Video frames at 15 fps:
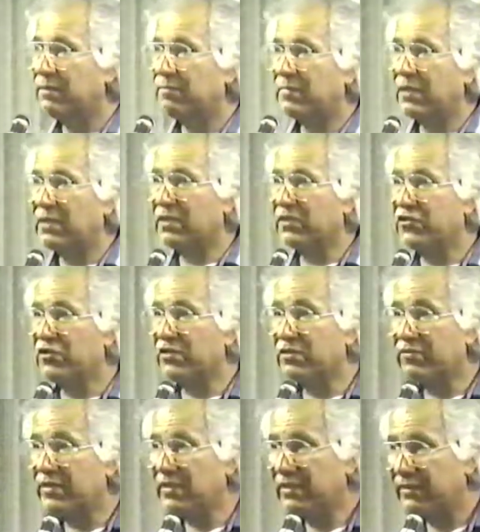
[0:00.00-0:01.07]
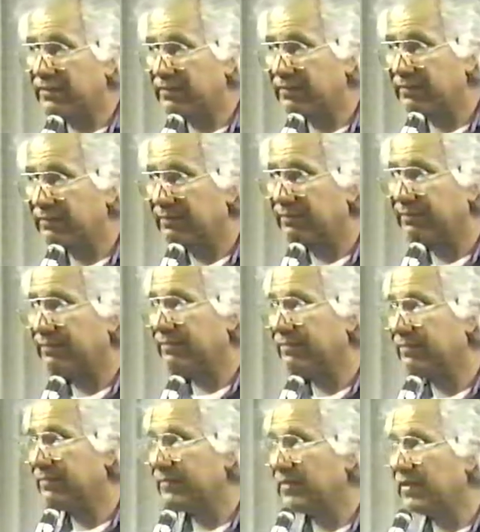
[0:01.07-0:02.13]
My little children,
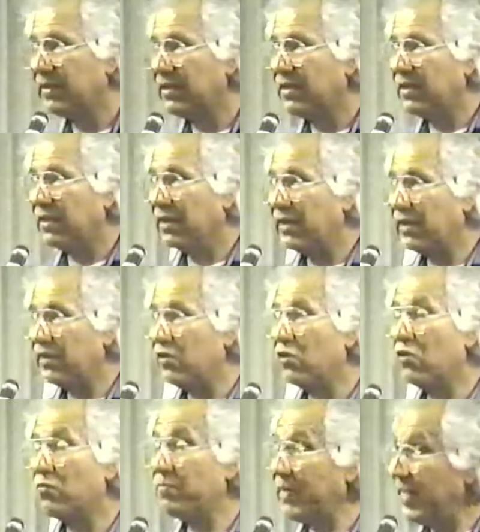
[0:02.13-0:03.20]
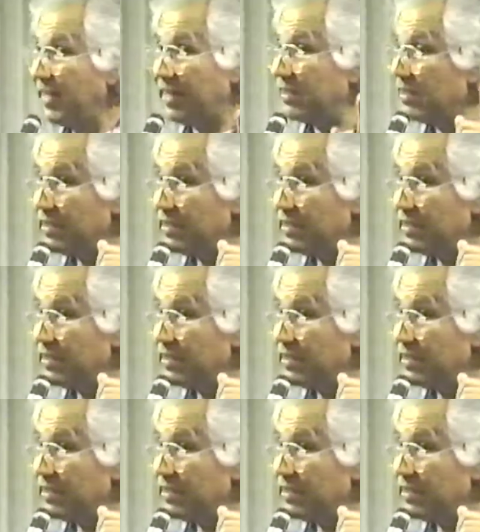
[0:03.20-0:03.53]
let no man